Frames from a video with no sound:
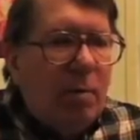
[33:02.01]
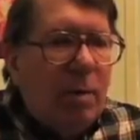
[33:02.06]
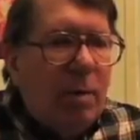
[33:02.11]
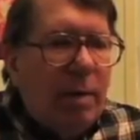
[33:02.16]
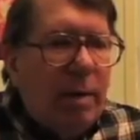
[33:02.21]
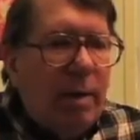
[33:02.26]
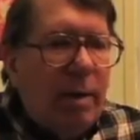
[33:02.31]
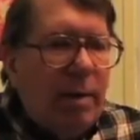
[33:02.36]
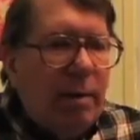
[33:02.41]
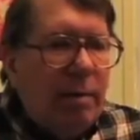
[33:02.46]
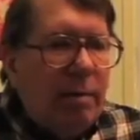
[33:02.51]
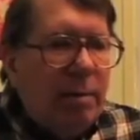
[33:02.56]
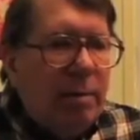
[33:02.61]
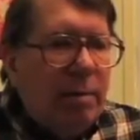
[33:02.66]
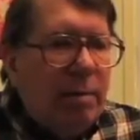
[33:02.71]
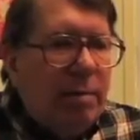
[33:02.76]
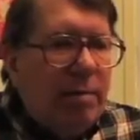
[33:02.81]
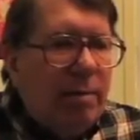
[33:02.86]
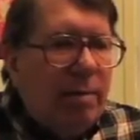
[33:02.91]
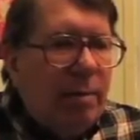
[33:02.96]
Well, yeah,
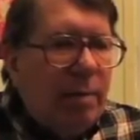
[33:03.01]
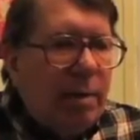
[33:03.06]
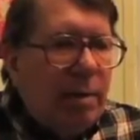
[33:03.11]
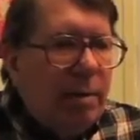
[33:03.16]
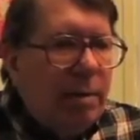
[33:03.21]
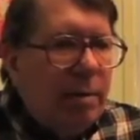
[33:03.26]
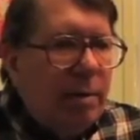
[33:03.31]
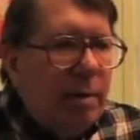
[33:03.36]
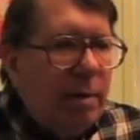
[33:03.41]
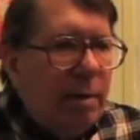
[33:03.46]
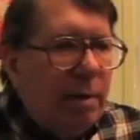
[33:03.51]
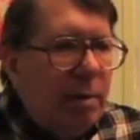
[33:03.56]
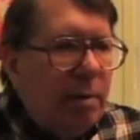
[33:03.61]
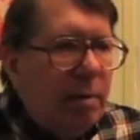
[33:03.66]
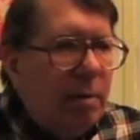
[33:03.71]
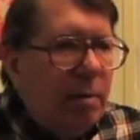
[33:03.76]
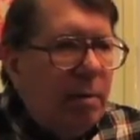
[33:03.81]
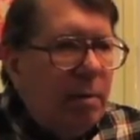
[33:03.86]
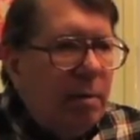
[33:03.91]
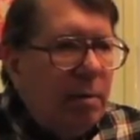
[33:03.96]
those fluorescent
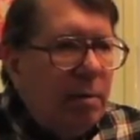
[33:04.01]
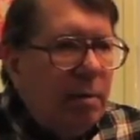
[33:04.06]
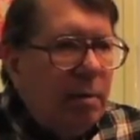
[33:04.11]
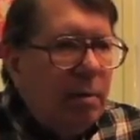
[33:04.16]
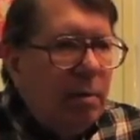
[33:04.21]
things.